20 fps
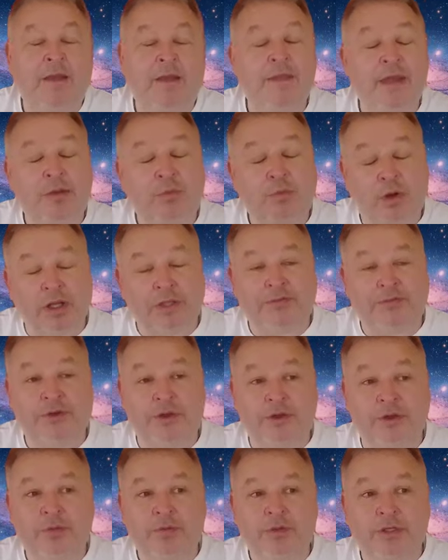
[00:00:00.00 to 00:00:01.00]
And then what I
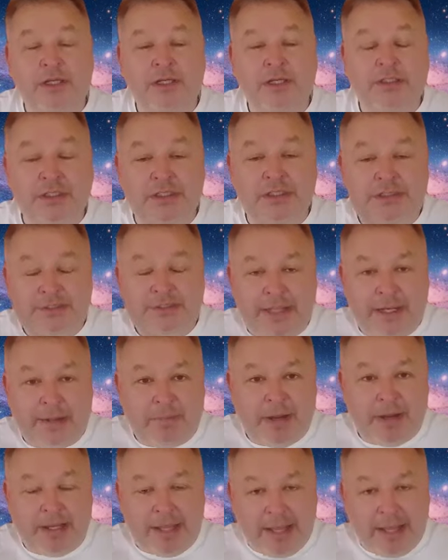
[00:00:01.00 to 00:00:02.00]
do is I
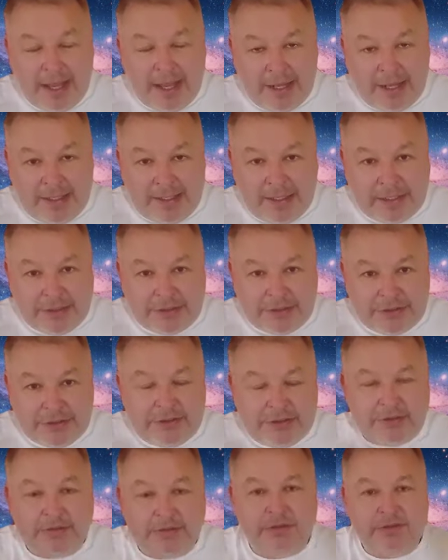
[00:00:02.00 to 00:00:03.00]
send back any
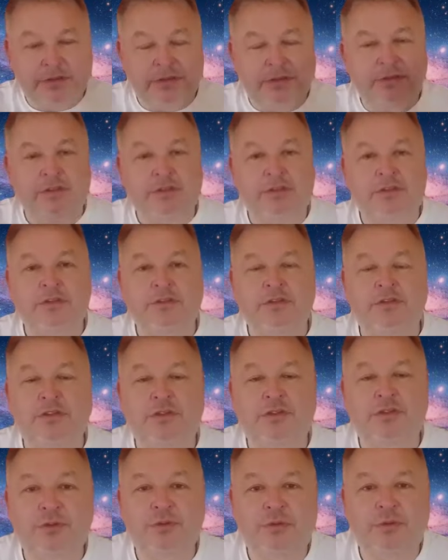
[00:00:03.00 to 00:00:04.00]
energy
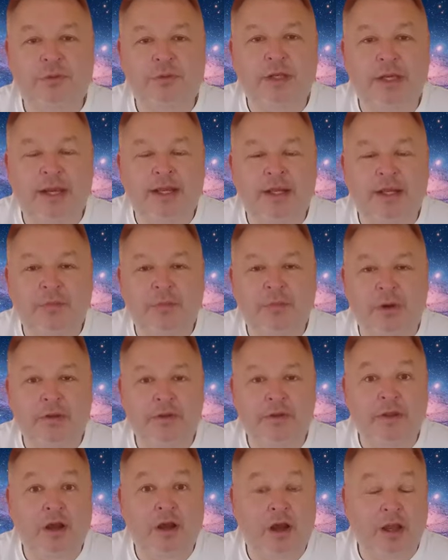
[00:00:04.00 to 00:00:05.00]
to
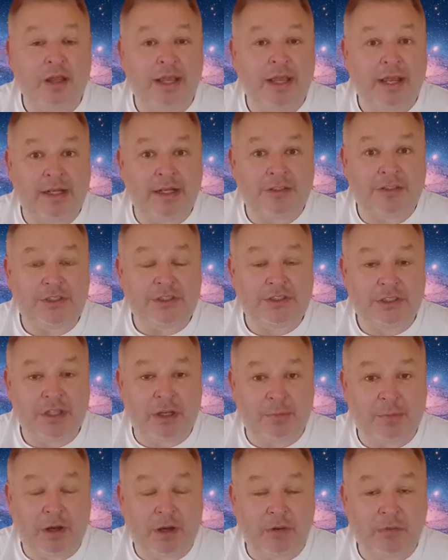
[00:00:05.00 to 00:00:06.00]
anyone energies that
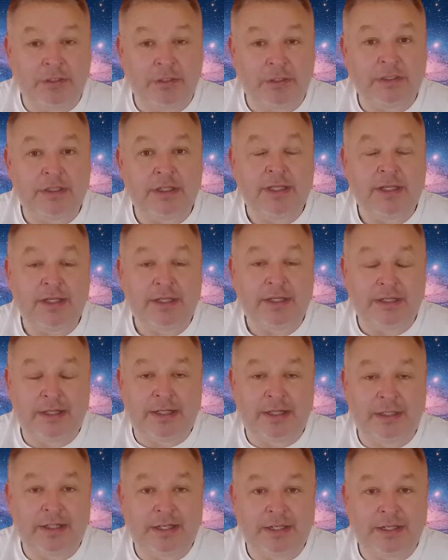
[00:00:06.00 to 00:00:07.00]
I'm holding,
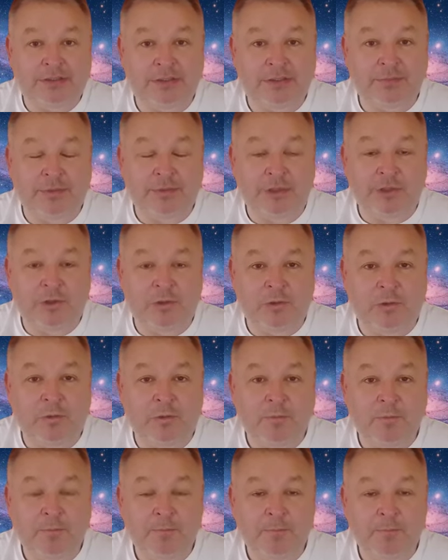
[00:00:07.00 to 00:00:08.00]
cleared, cleansed, and pure.